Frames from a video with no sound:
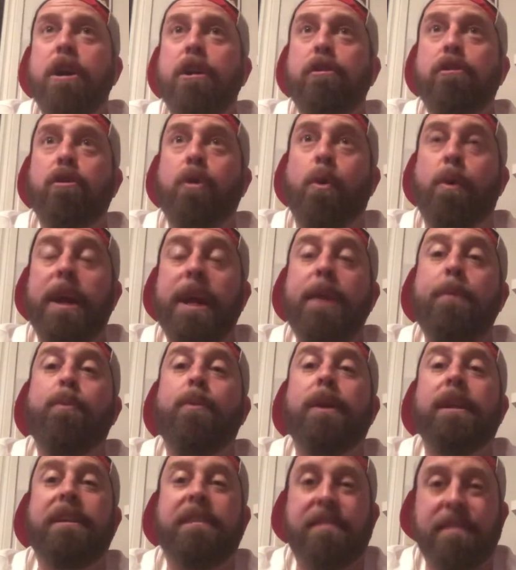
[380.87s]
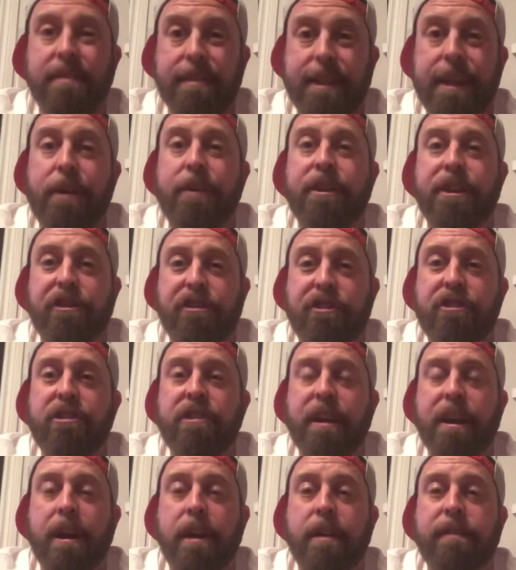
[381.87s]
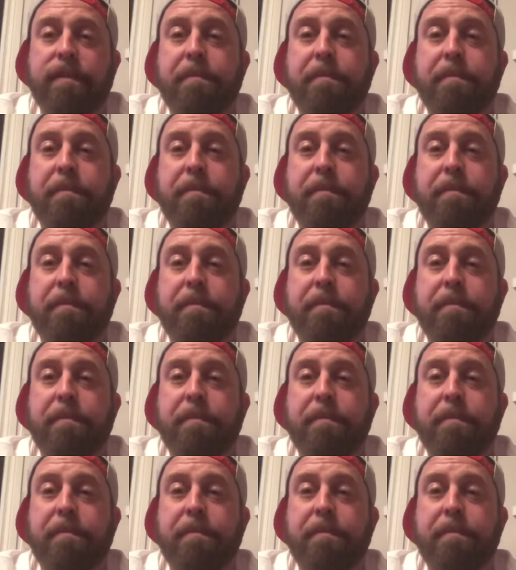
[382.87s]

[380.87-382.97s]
So he really scared the shit out